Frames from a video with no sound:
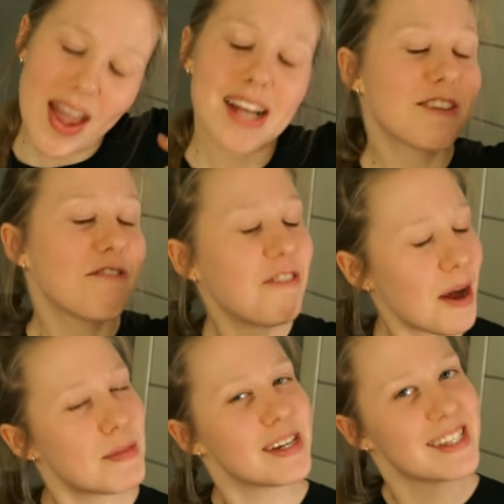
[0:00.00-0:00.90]
as a
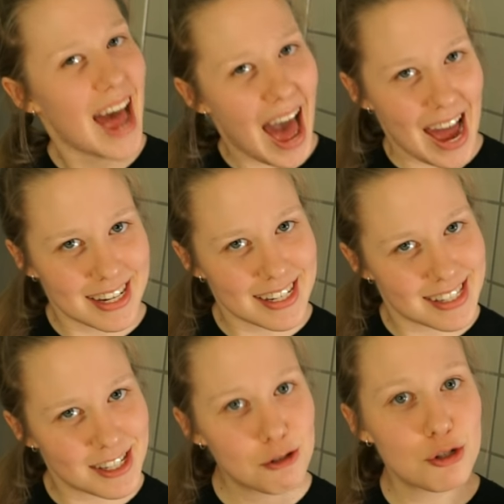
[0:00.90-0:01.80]
feminist
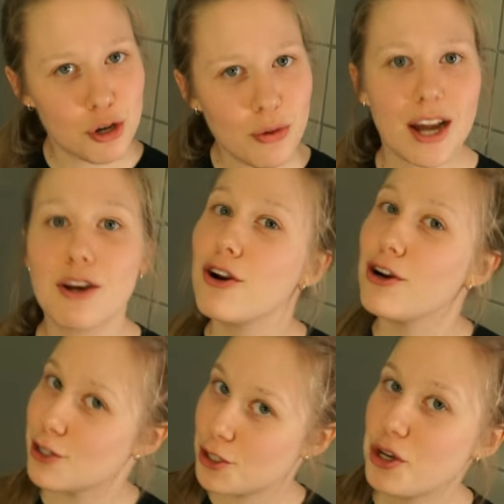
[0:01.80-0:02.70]
act to show that
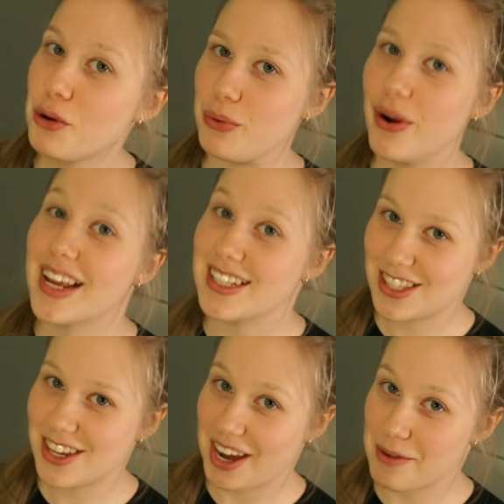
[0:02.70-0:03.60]
girls too can
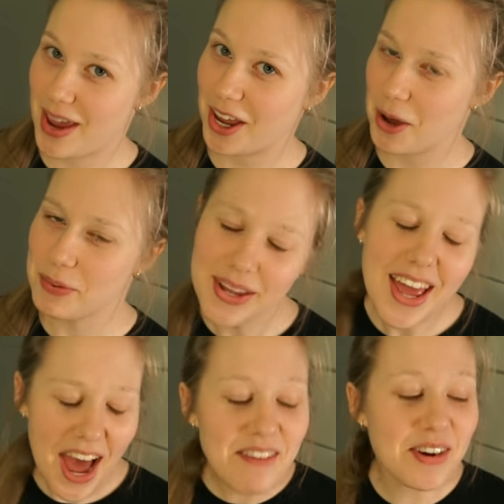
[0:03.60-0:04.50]
suck at makeup,
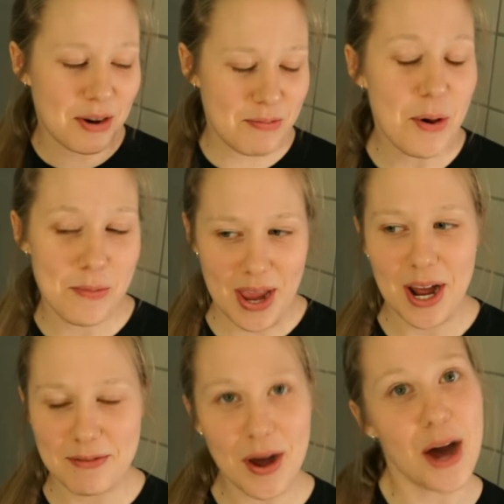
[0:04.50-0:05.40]
I'm gonna put
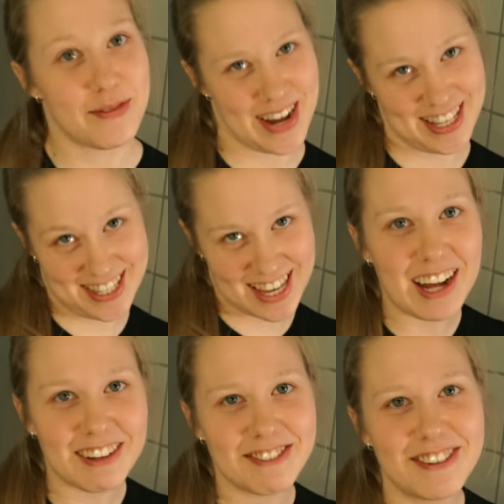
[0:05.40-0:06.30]
makeup on
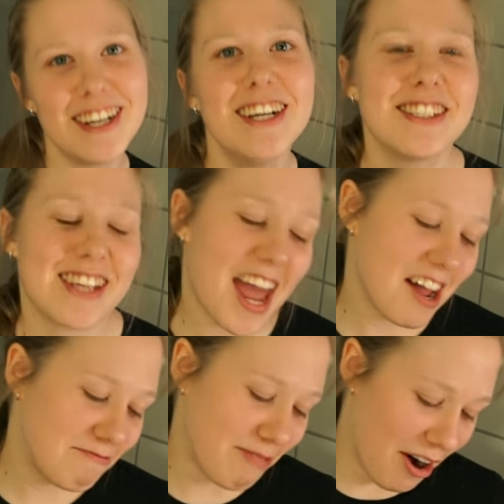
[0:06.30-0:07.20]
myself. So I
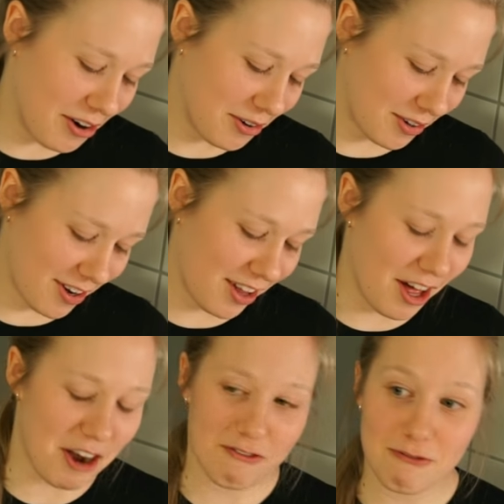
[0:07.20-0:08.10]
have borrowed a
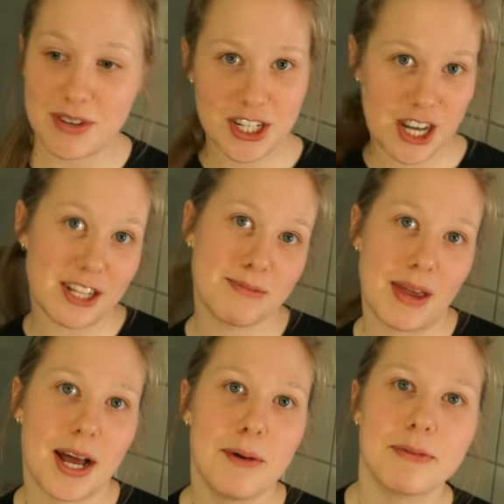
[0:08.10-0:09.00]
lot of Michelle's
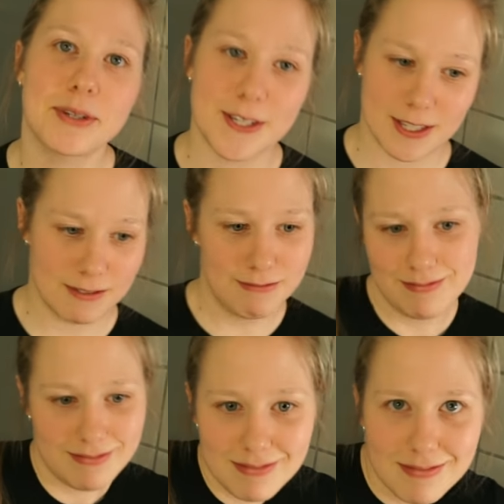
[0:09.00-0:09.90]
makeup because
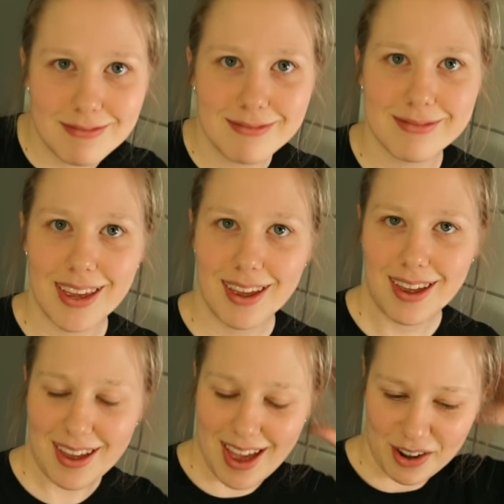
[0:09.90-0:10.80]

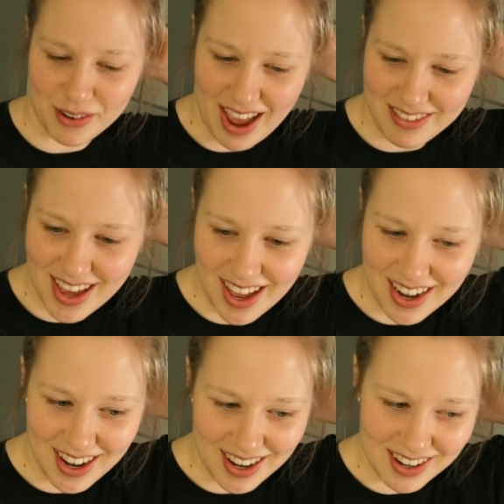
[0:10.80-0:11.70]
I don't have
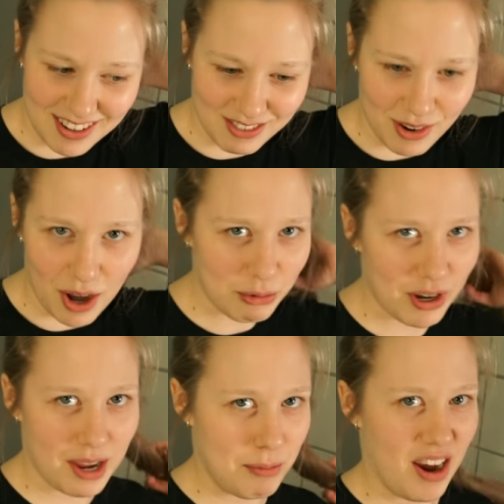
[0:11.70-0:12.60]
that, and why would
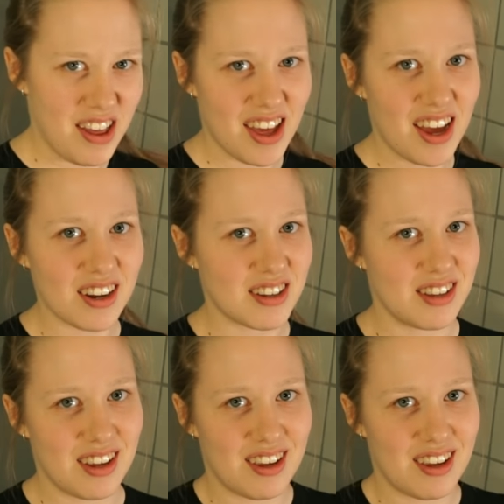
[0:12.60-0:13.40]
I buy that? Because